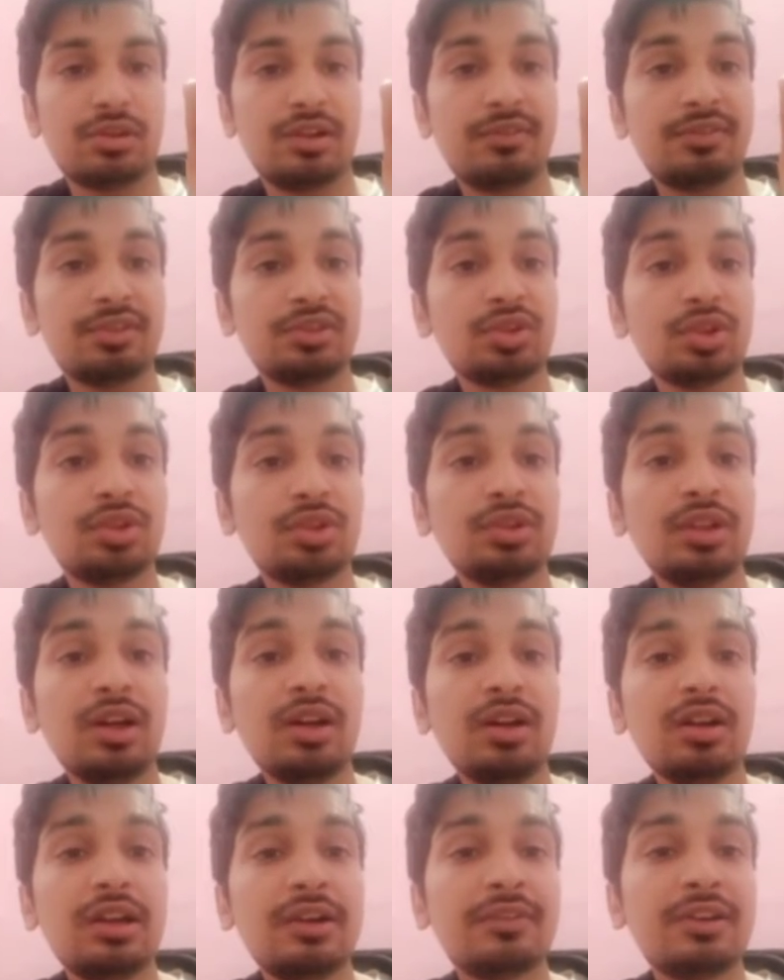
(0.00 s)
It will show you
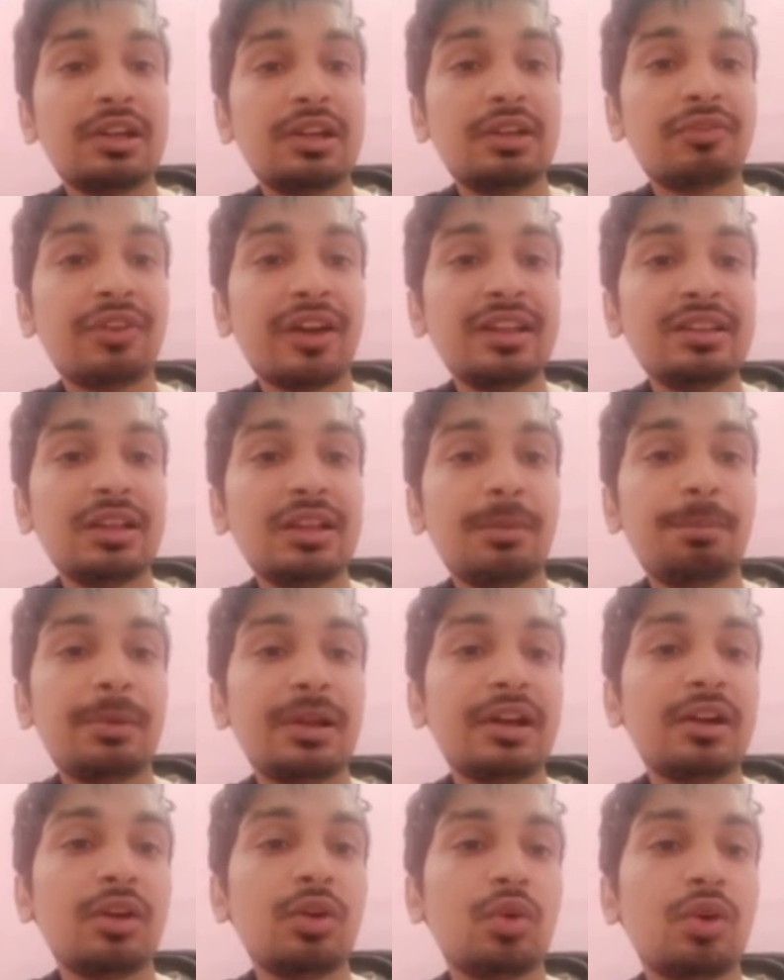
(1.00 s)
it will define the upper
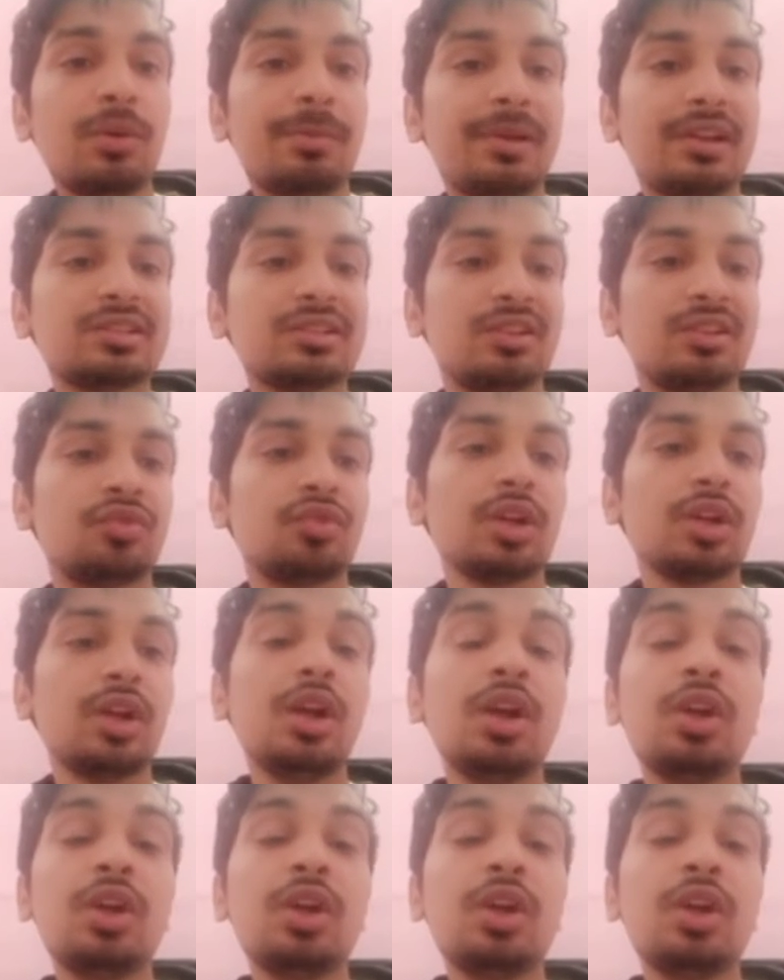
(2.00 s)
and lower price range.